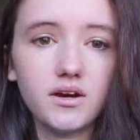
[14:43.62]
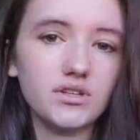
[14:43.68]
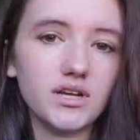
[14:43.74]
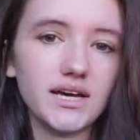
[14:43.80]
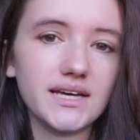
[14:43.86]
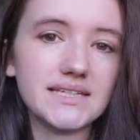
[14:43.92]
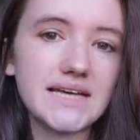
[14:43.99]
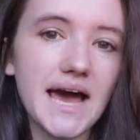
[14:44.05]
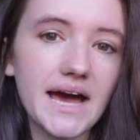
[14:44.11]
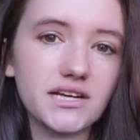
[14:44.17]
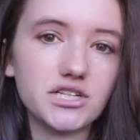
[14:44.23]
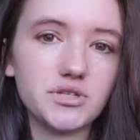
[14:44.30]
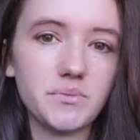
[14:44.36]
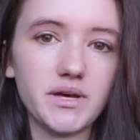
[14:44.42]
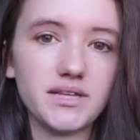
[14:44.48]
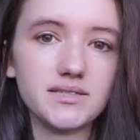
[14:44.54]

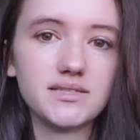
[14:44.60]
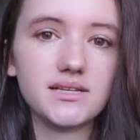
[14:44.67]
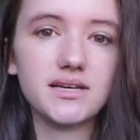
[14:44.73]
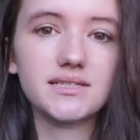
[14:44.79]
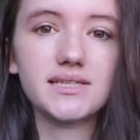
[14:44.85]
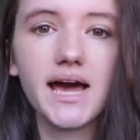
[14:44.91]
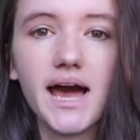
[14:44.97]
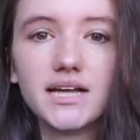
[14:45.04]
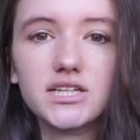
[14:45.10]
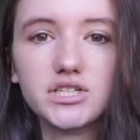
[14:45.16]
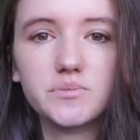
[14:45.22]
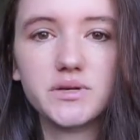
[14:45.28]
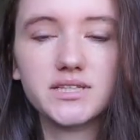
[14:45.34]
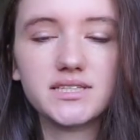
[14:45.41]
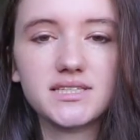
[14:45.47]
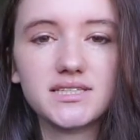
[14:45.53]
attachments.
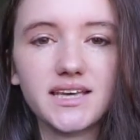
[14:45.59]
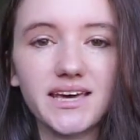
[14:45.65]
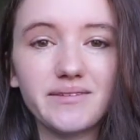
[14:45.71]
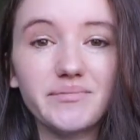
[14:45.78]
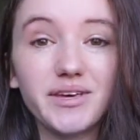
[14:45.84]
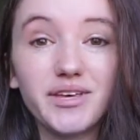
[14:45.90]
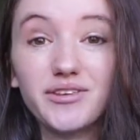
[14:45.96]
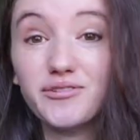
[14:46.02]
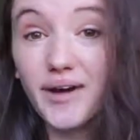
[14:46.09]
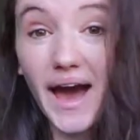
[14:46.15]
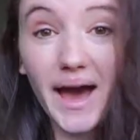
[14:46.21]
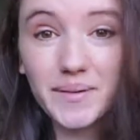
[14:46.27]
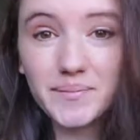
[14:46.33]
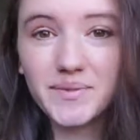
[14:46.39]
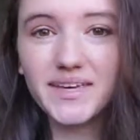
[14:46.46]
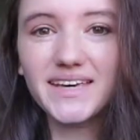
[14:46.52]
Attachments can make you
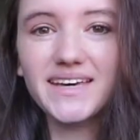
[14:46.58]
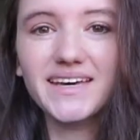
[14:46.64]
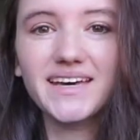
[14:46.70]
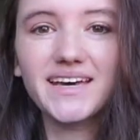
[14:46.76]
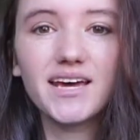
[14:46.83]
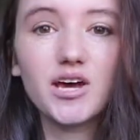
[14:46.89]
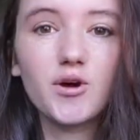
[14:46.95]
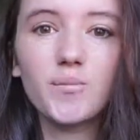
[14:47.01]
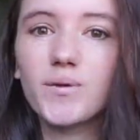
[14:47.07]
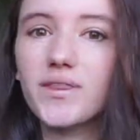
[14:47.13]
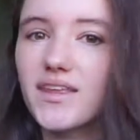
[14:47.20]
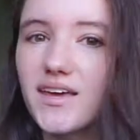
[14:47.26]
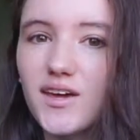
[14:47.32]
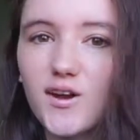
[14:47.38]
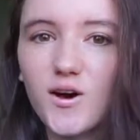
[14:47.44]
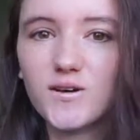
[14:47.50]
happy, but
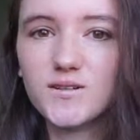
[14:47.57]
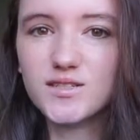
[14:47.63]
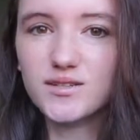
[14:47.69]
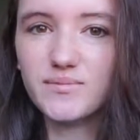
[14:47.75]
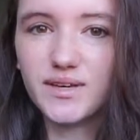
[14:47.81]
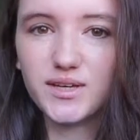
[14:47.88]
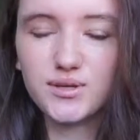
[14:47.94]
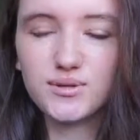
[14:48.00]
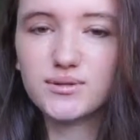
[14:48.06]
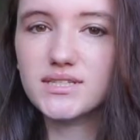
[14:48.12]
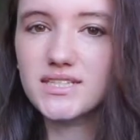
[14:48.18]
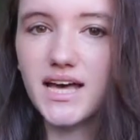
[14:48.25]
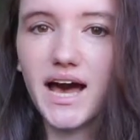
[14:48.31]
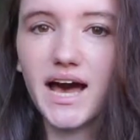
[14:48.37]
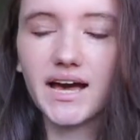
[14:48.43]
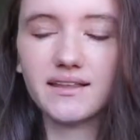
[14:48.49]
they can also make you
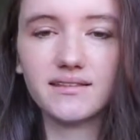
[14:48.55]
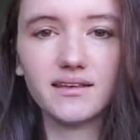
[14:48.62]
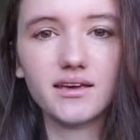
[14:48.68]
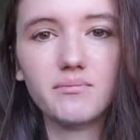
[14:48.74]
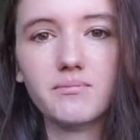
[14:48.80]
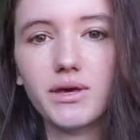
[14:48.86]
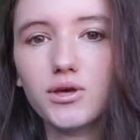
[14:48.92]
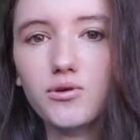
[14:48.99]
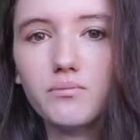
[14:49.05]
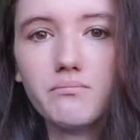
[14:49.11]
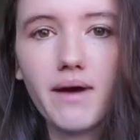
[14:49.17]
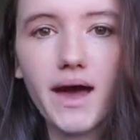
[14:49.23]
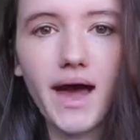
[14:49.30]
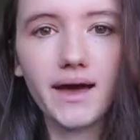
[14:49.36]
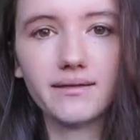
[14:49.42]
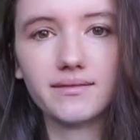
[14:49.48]
sad. They can make you
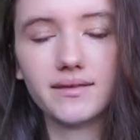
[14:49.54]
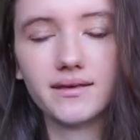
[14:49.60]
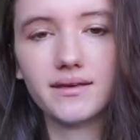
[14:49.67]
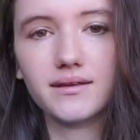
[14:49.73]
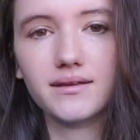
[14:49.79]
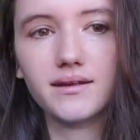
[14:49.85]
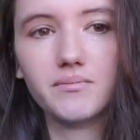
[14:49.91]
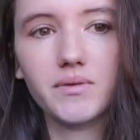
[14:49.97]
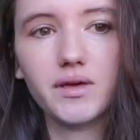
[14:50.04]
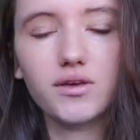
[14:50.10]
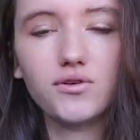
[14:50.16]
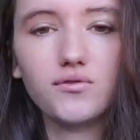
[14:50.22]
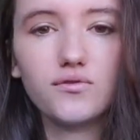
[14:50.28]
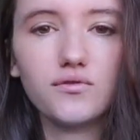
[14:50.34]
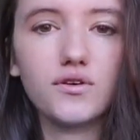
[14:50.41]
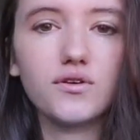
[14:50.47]
mad. They can make
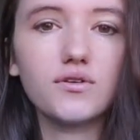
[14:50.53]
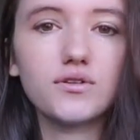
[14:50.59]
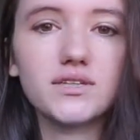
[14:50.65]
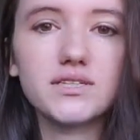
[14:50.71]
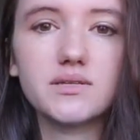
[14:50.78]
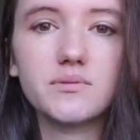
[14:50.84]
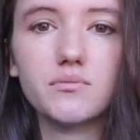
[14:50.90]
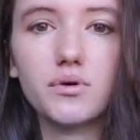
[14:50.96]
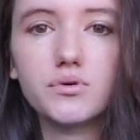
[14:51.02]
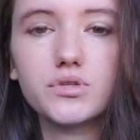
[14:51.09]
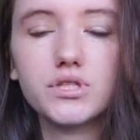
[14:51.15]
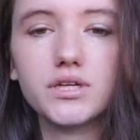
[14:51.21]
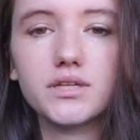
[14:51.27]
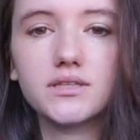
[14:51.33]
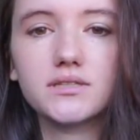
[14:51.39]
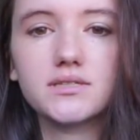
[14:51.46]
you feel these
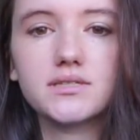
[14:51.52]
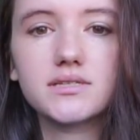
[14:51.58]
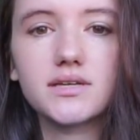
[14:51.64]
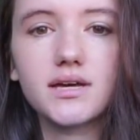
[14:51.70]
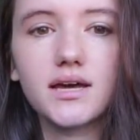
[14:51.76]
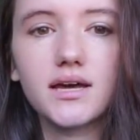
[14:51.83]
emotions.